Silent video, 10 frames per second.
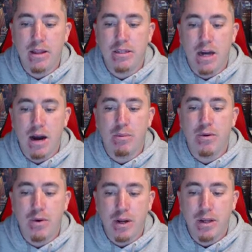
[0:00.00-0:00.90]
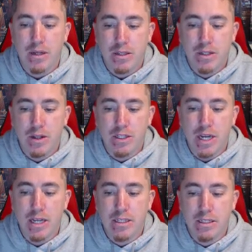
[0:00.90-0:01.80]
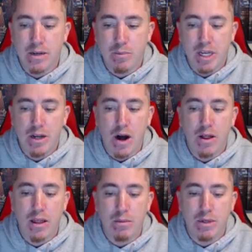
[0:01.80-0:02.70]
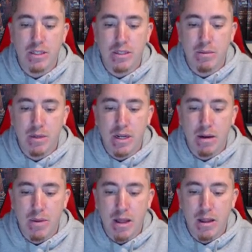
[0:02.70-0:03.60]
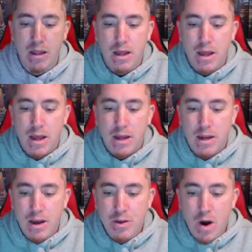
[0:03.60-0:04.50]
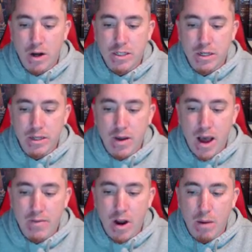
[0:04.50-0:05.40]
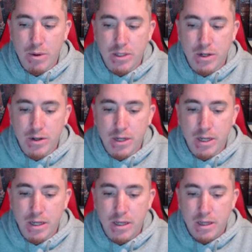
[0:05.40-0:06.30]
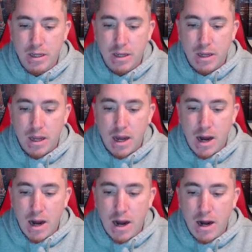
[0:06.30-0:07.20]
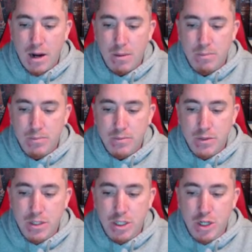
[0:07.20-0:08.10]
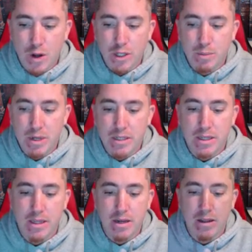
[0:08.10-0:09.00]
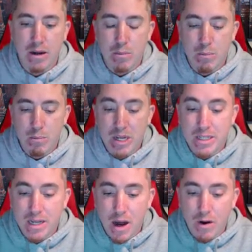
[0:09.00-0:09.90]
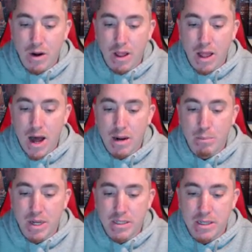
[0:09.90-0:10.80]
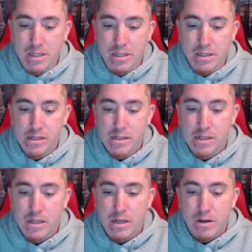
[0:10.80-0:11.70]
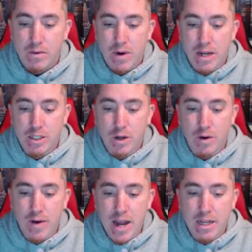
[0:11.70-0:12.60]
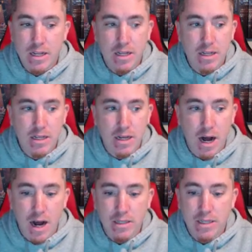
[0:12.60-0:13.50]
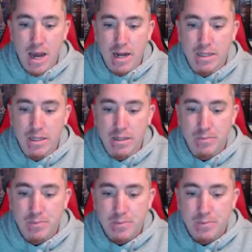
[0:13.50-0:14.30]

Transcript: the top 3, so the chances of me calling them is slim to none. Now you have an opportunity to show this business that they're missing out on a lot of business, right? So if I contacted